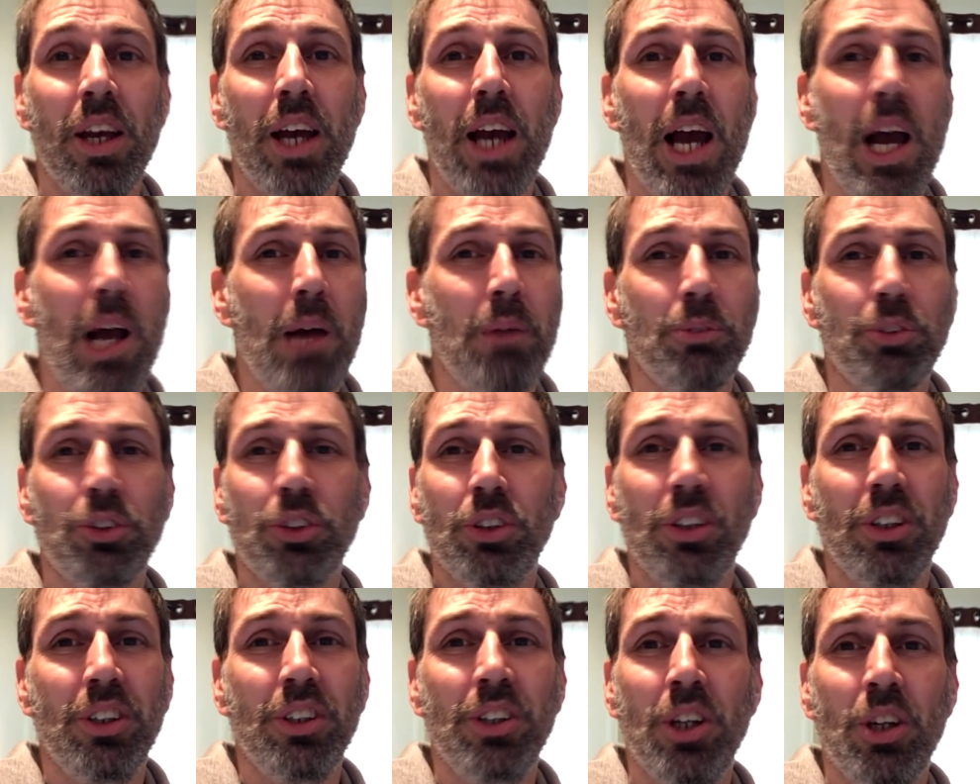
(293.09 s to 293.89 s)

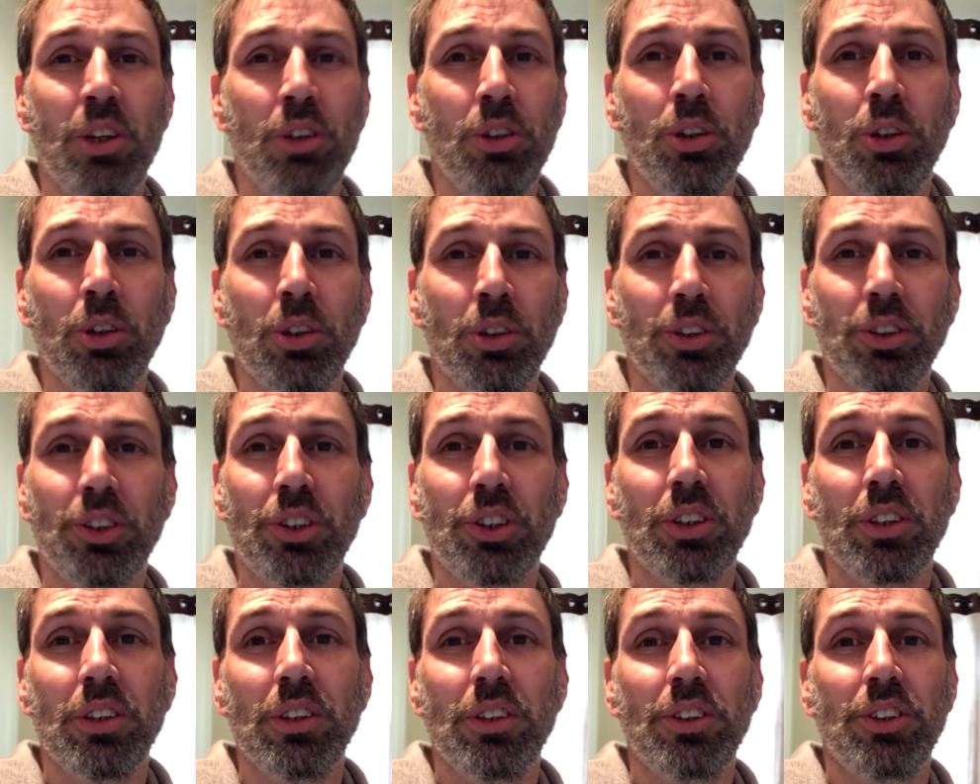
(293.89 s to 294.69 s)
absolutely no
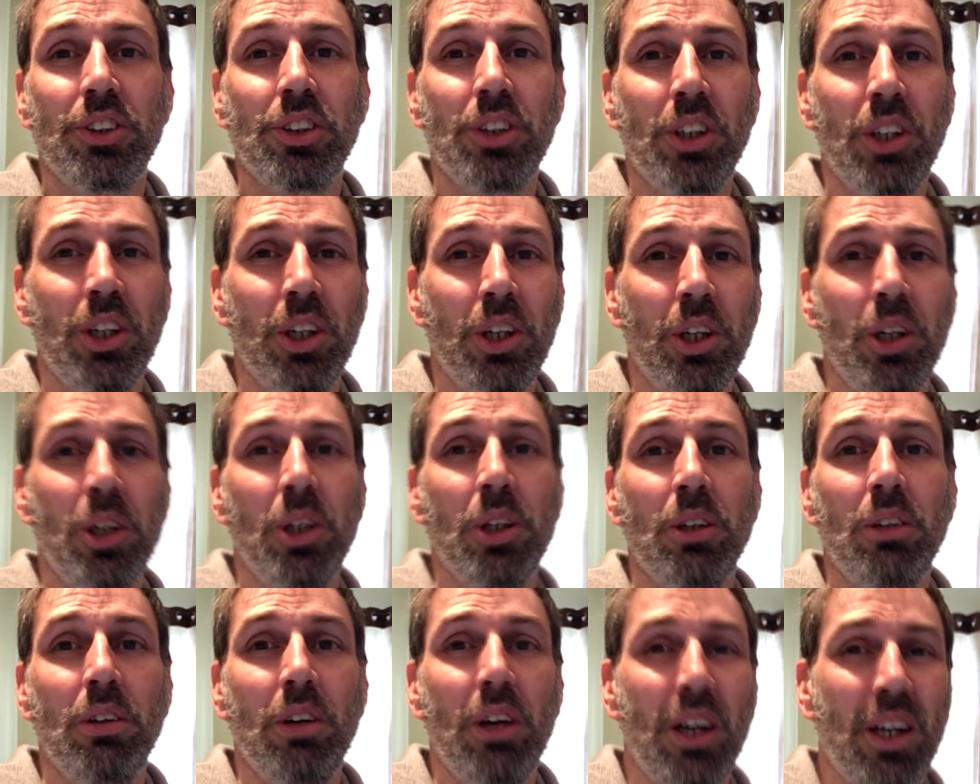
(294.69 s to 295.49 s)
guts,
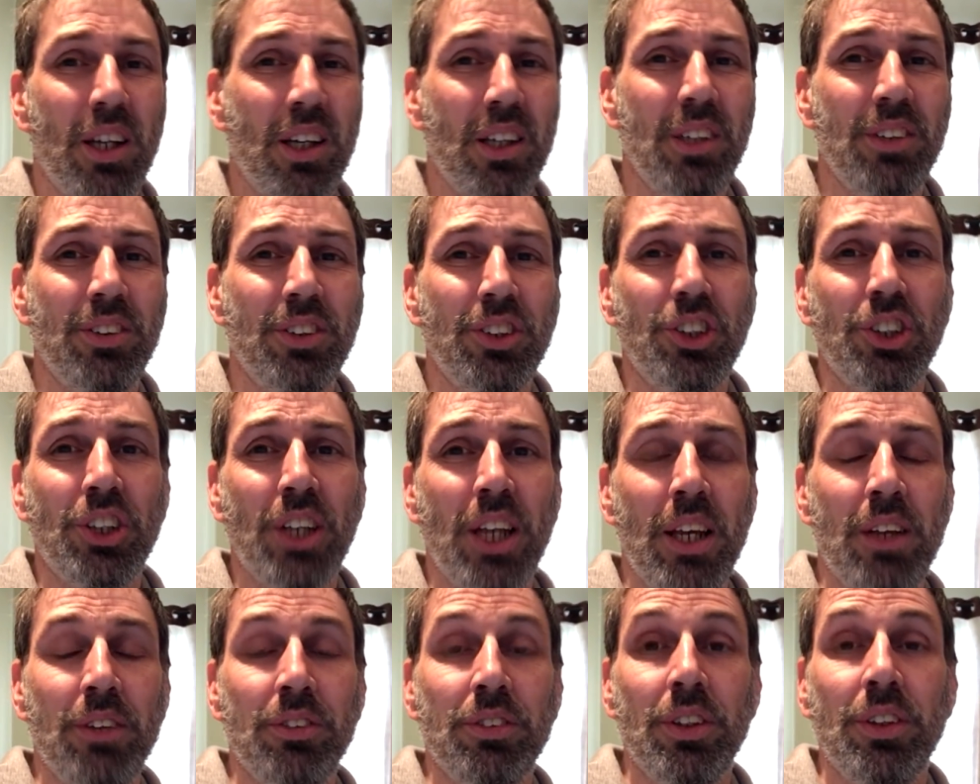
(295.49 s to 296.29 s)
so I kind of
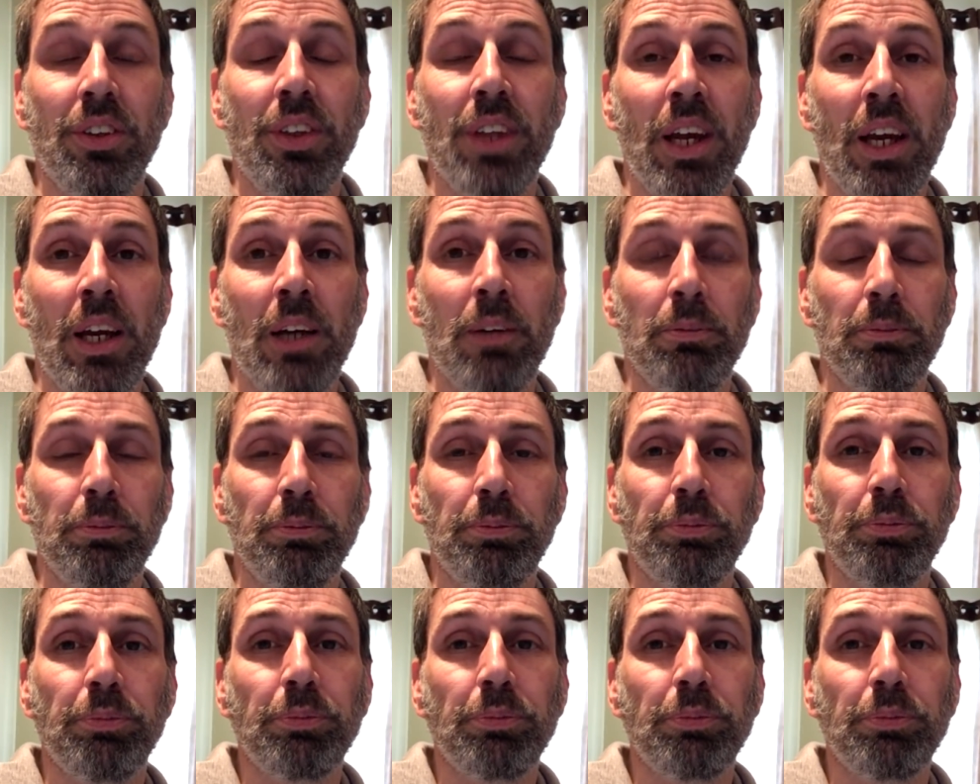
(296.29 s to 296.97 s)
discounted that.